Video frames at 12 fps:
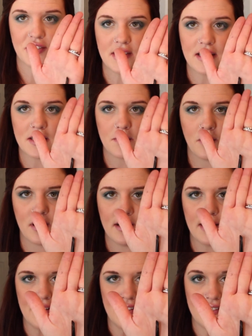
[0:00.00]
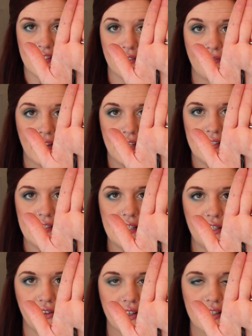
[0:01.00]
This one is the Face
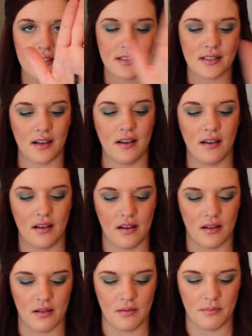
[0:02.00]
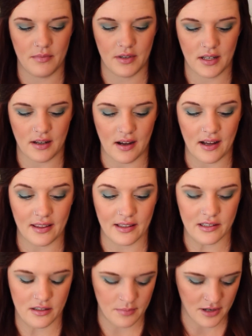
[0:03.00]
Secrets
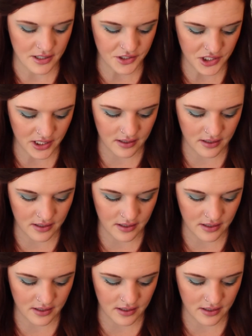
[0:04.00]
eyeliner brush,